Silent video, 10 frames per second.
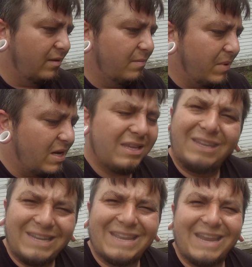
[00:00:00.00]
But you
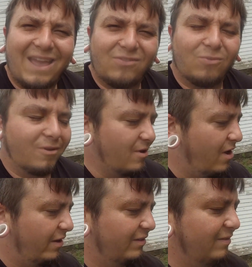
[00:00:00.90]
didn't have to work on
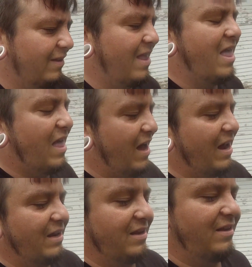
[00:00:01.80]
it. I
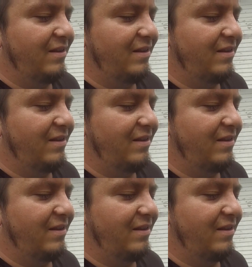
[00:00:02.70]
did.